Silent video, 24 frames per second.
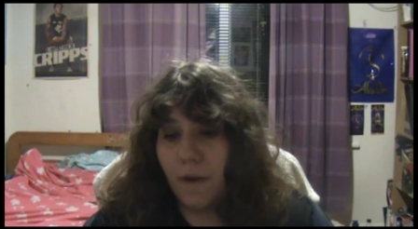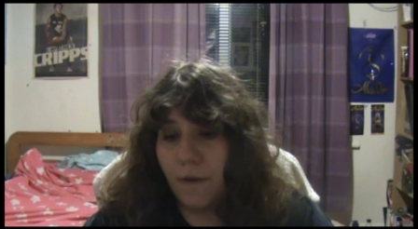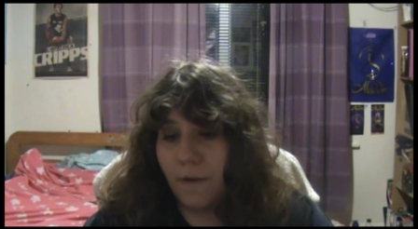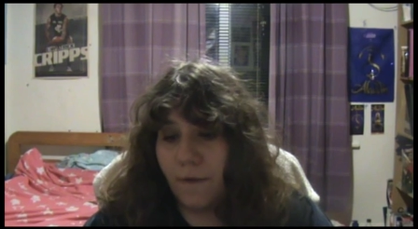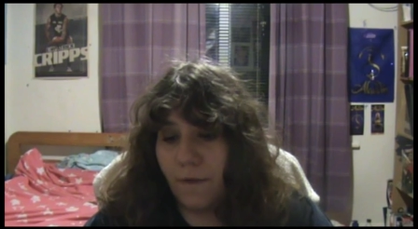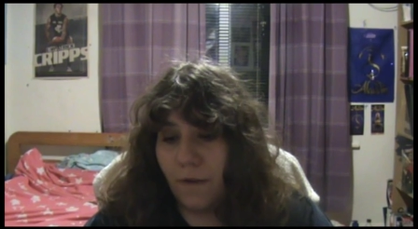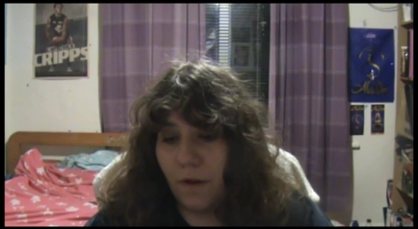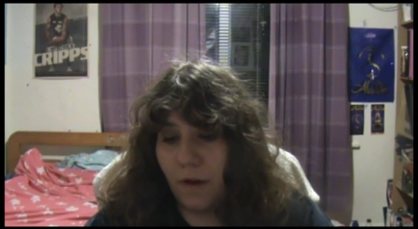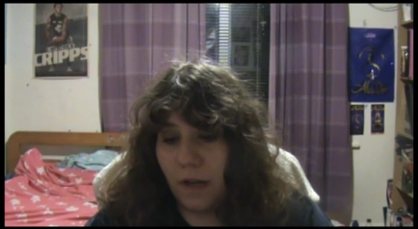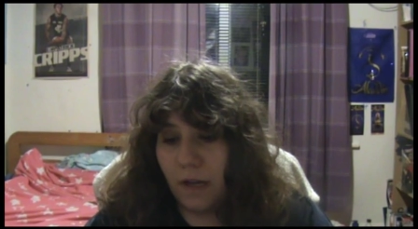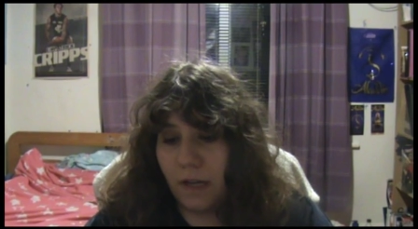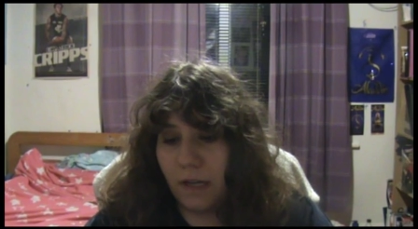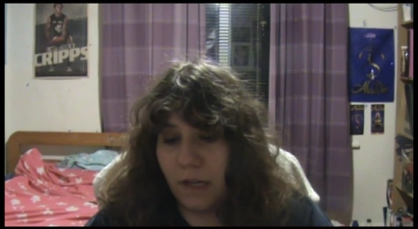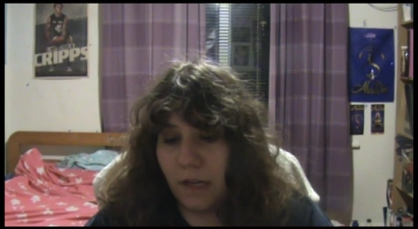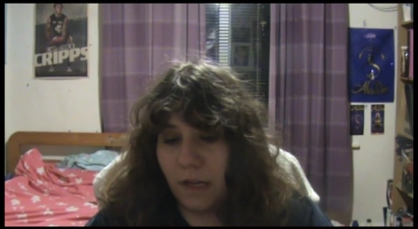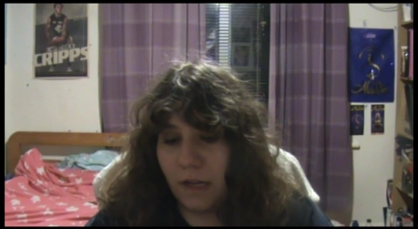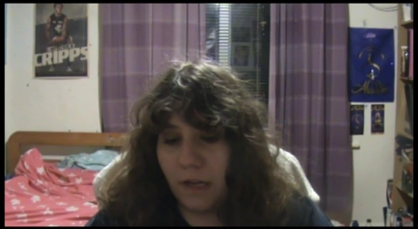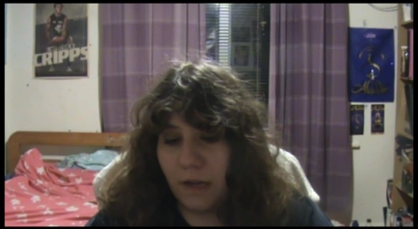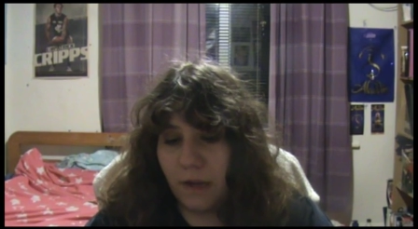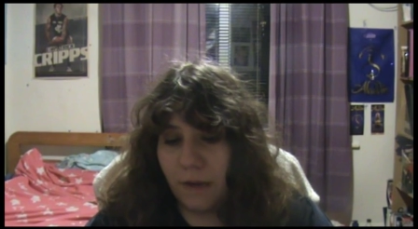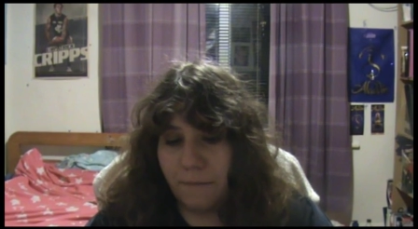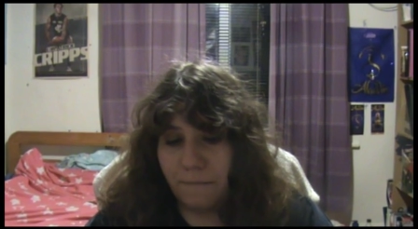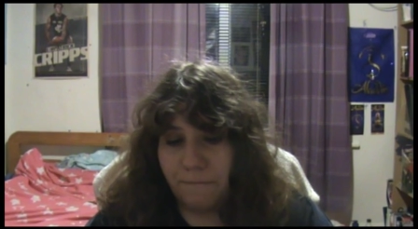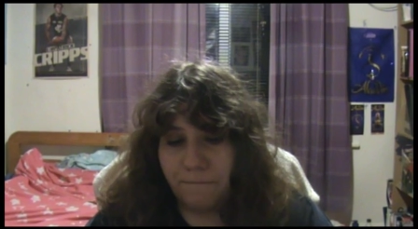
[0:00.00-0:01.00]

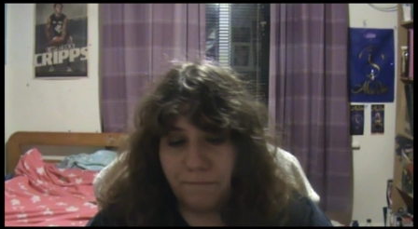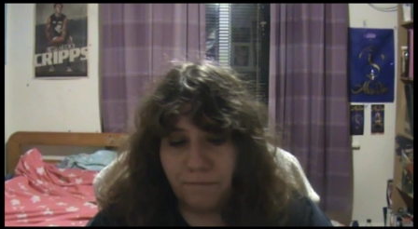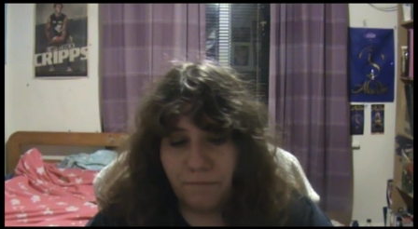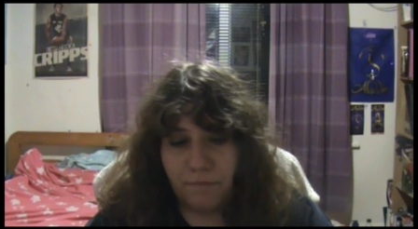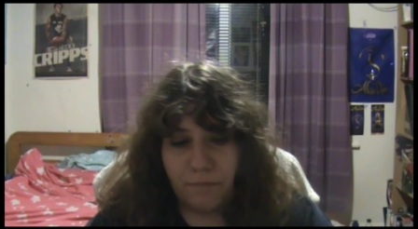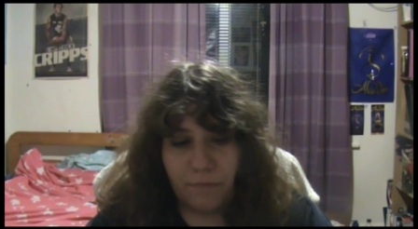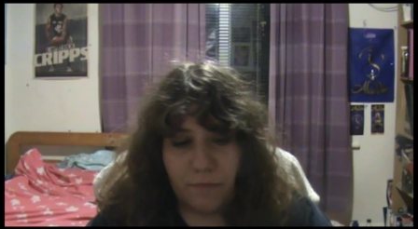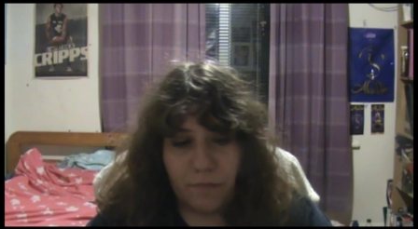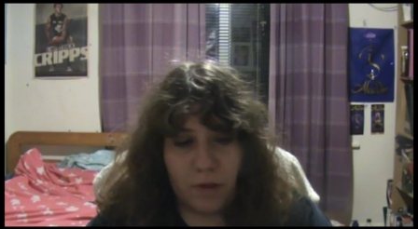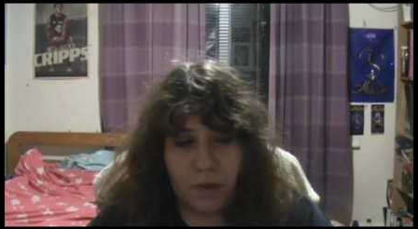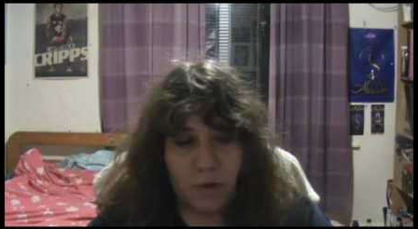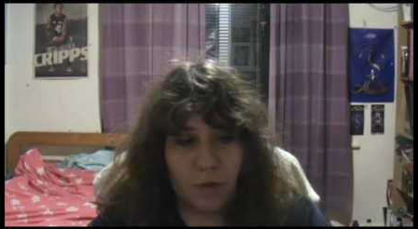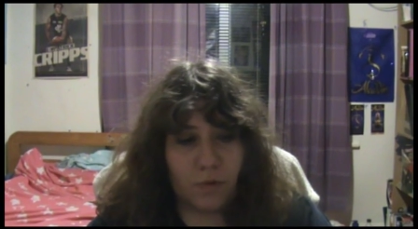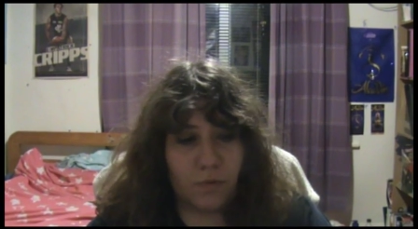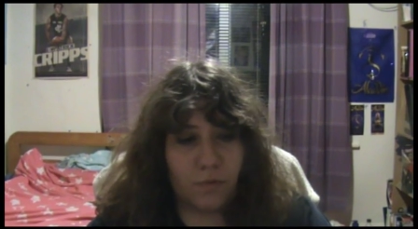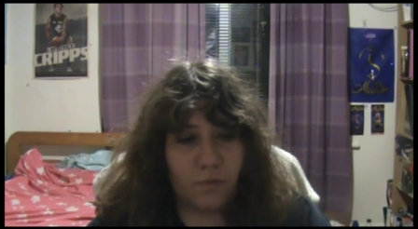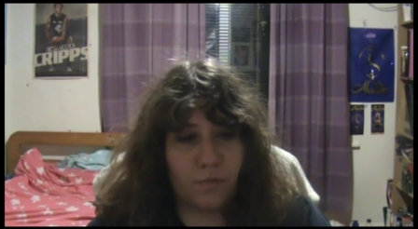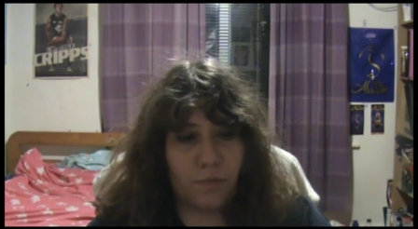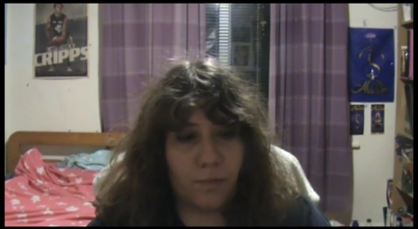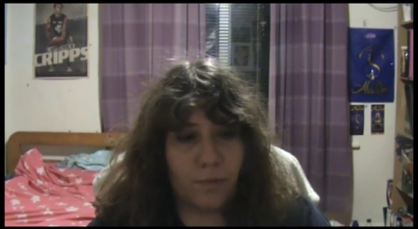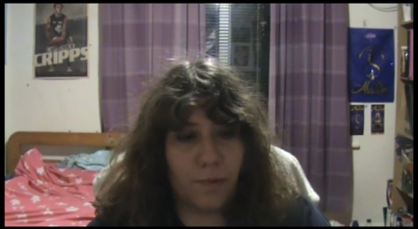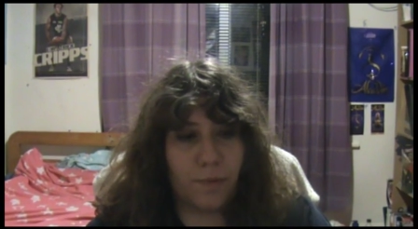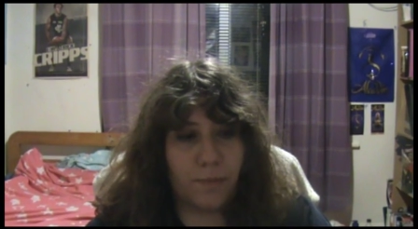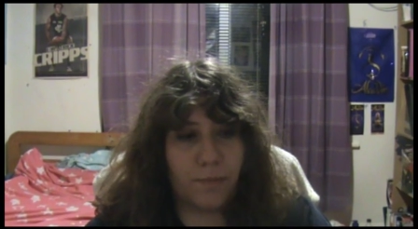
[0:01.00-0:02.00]
find, um to
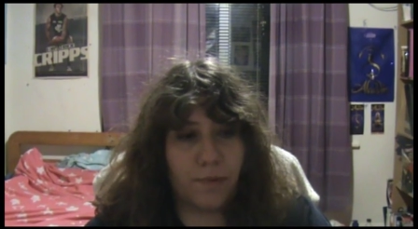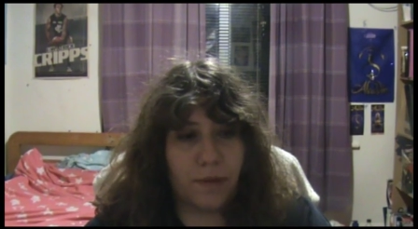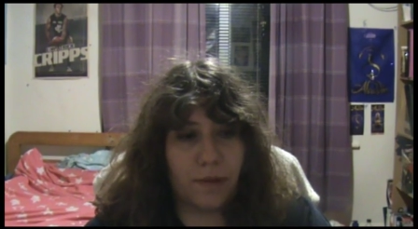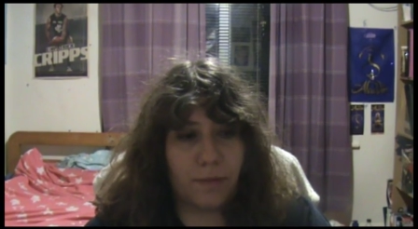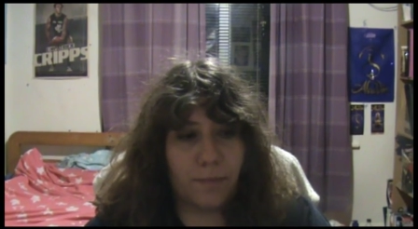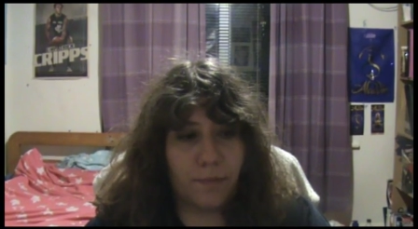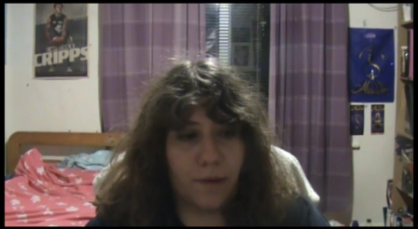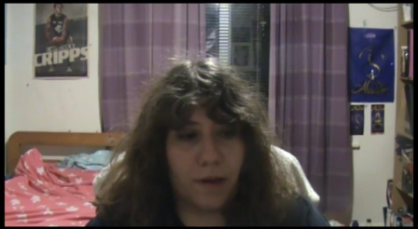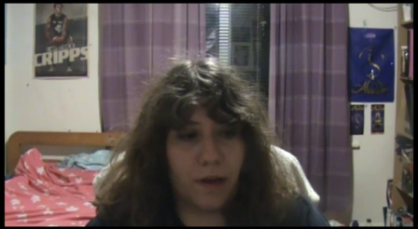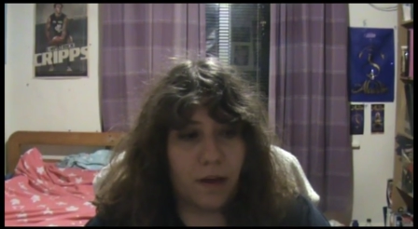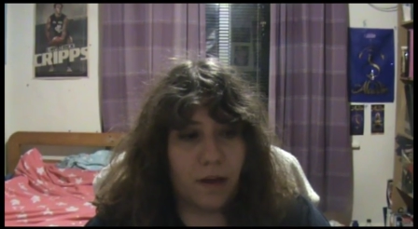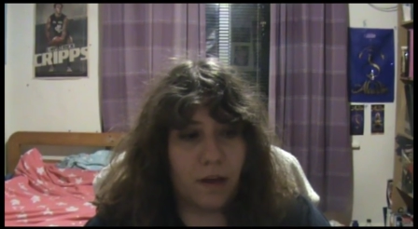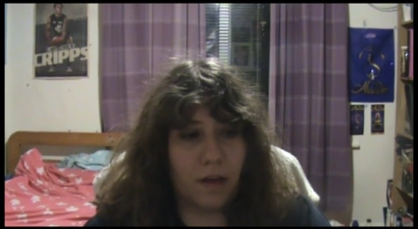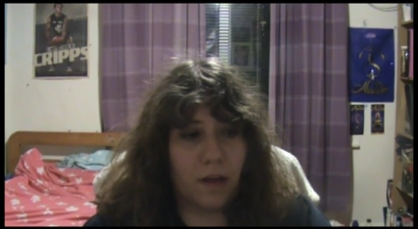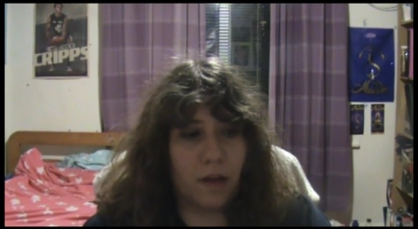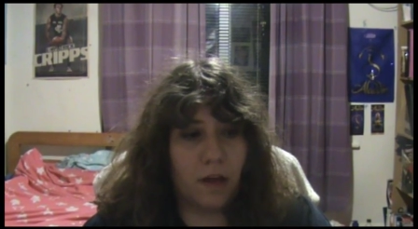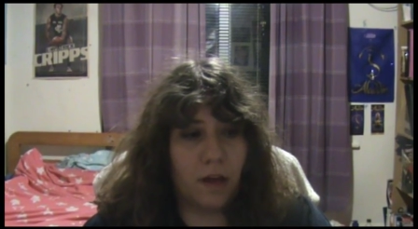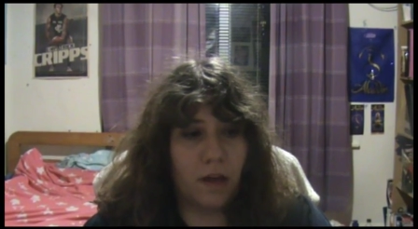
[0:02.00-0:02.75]
remember the pa